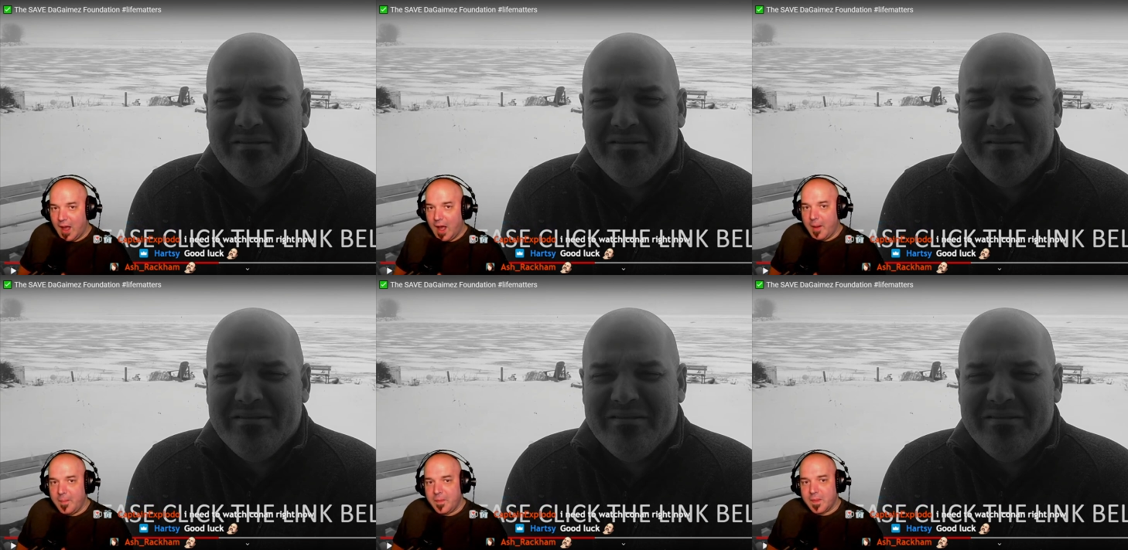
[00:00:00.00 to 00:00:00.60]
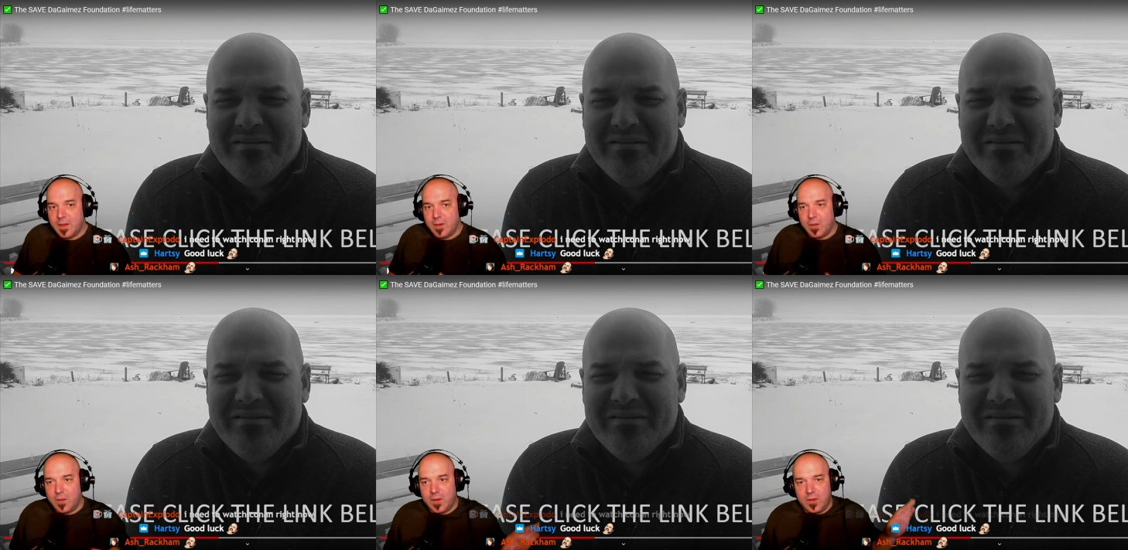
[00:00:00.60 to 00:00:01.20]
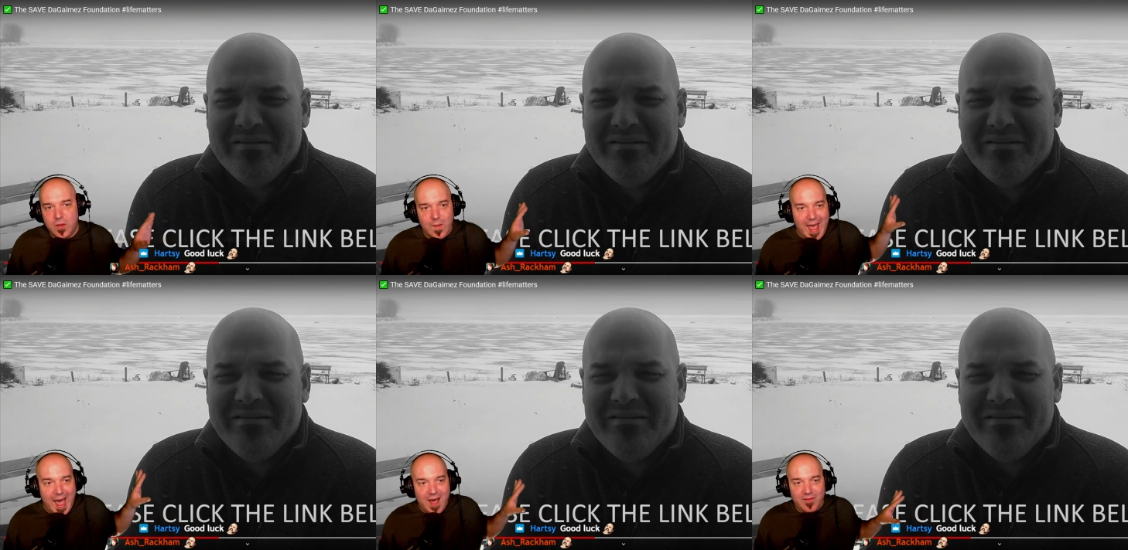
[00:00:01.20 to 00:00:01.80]
Speaker 1: Um, you
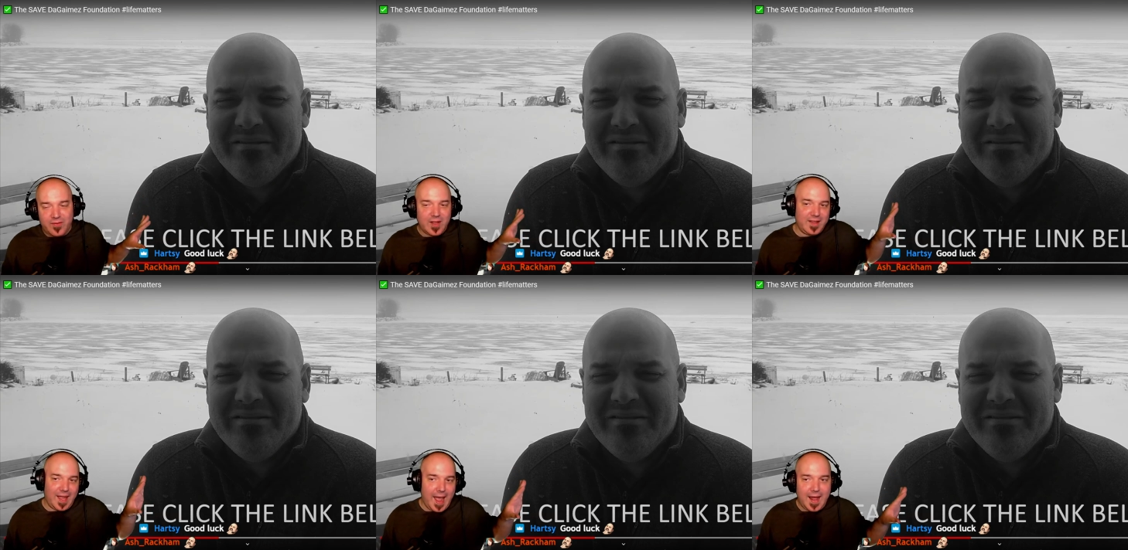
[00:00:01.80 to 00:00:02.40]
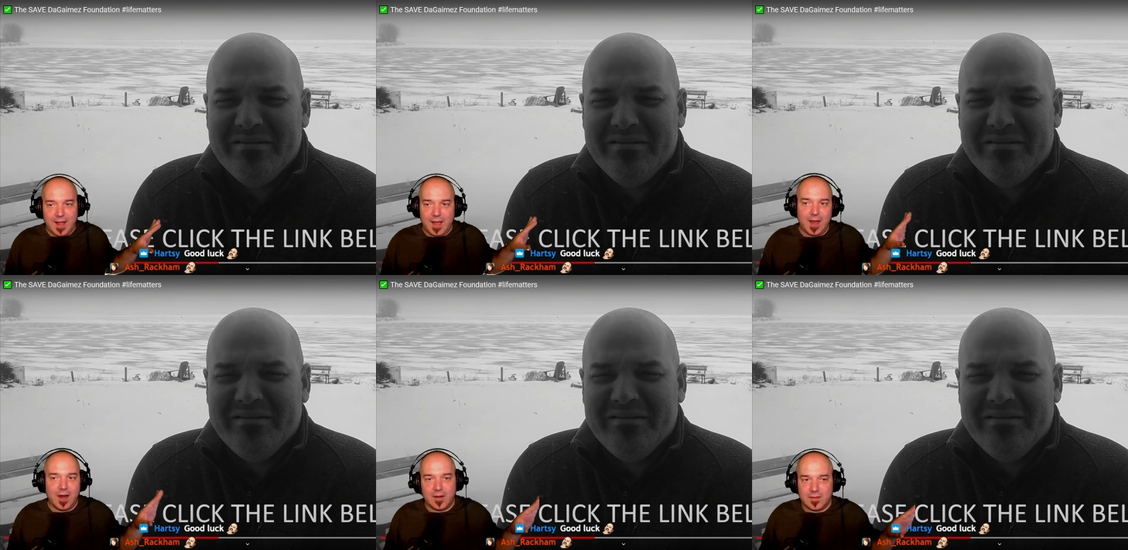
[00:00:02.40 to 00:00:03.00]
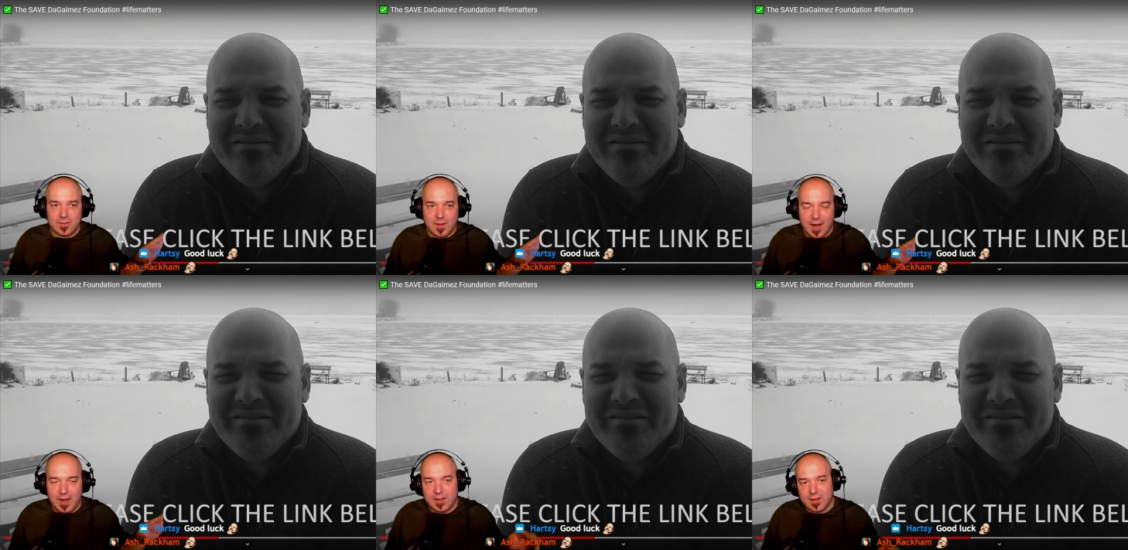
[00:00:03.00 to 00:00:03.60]
have a talent here,
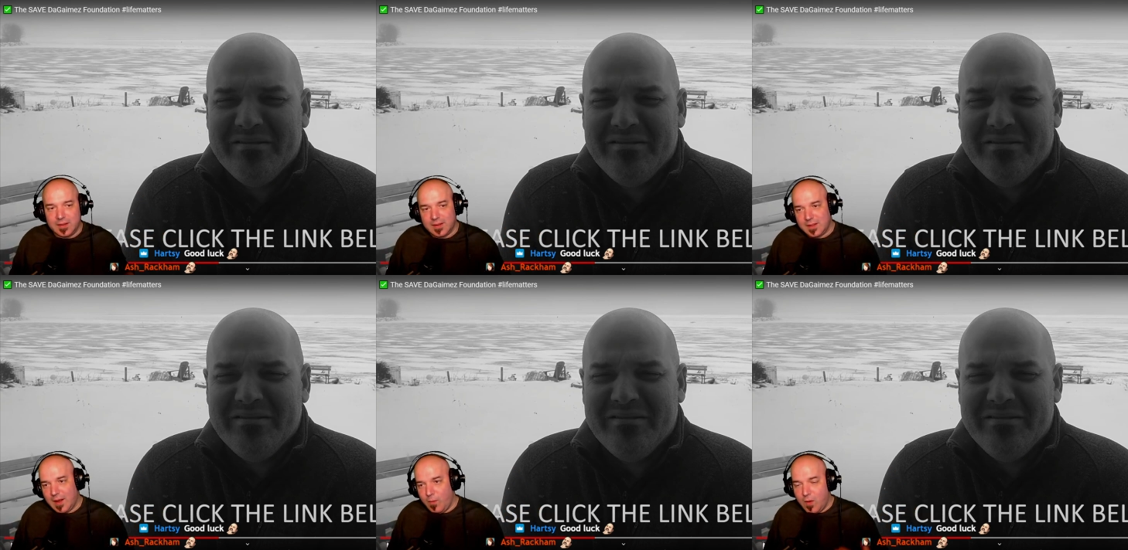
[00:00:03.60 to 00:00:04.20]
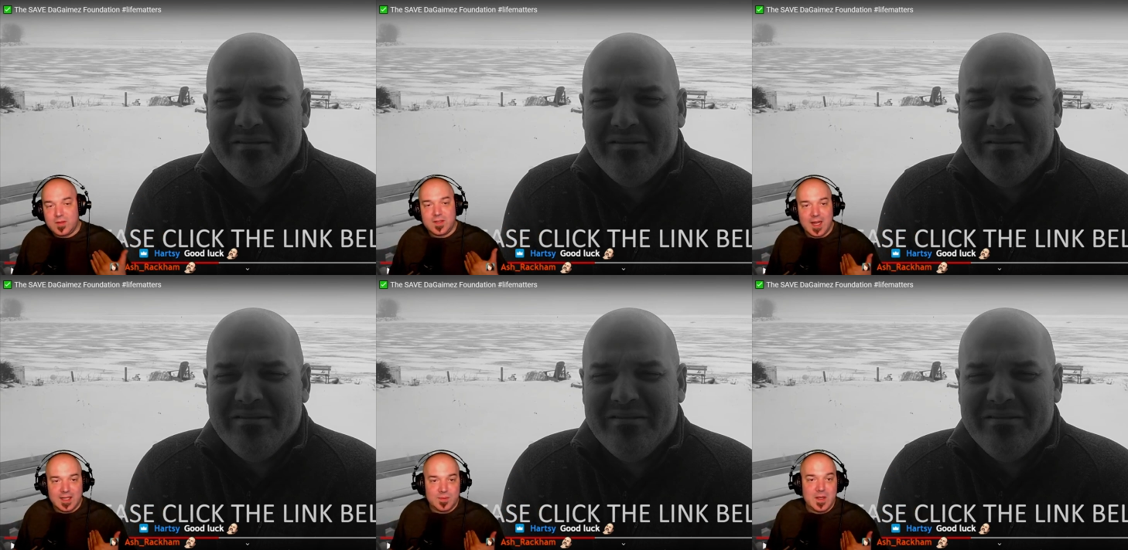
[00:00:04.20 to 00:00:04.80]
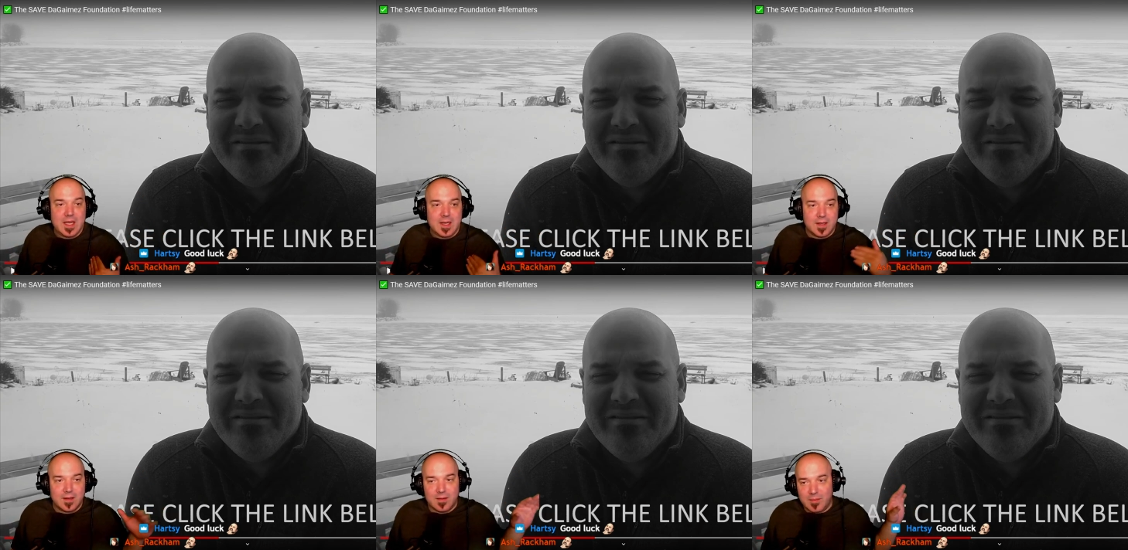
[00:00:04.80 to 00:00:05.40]
right? I won't say it's me,
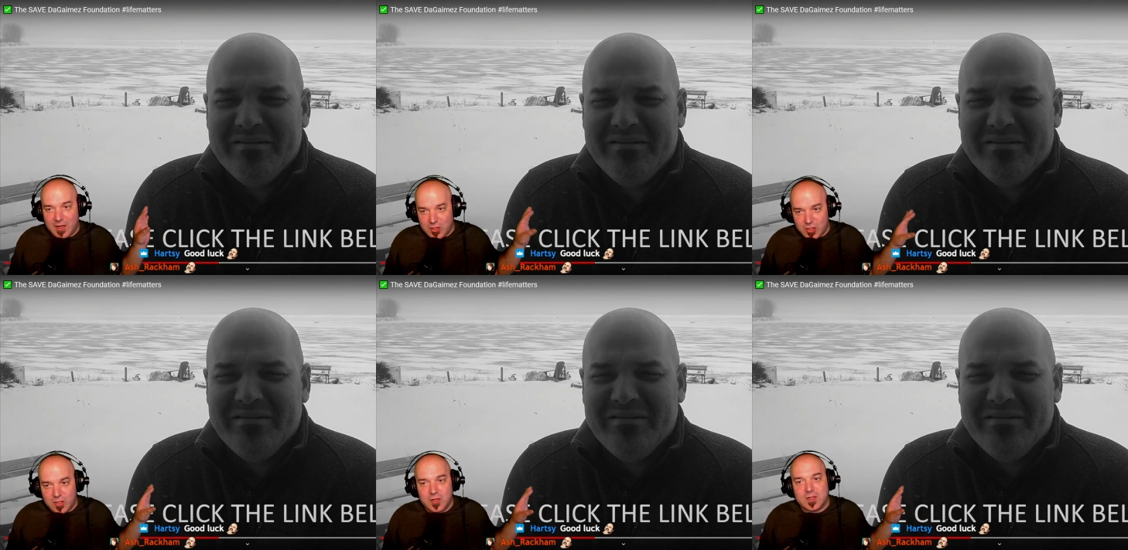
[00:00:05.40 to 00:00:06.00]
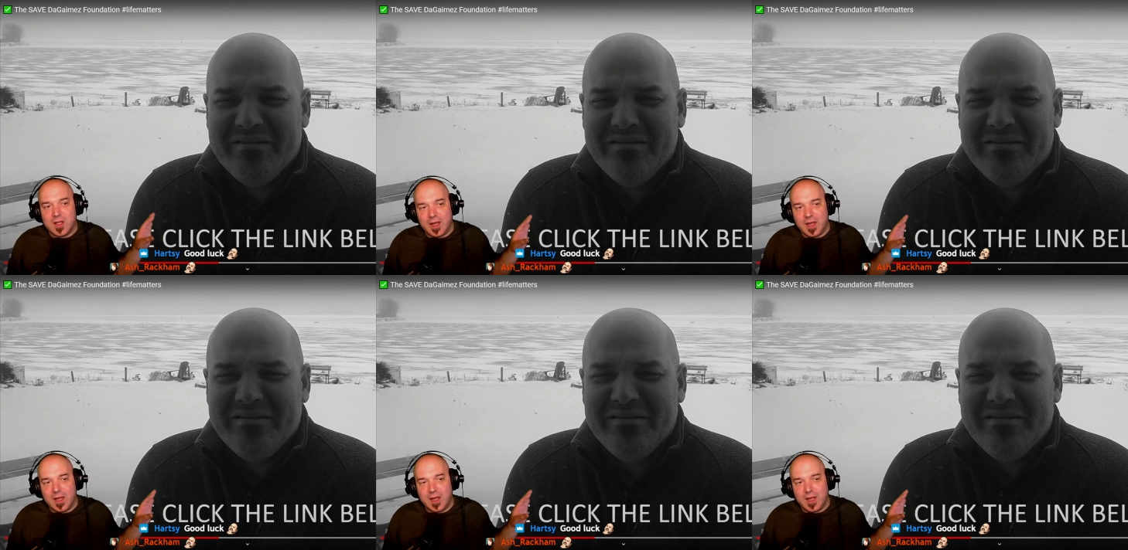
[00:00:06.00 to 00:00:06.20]
but it sure looks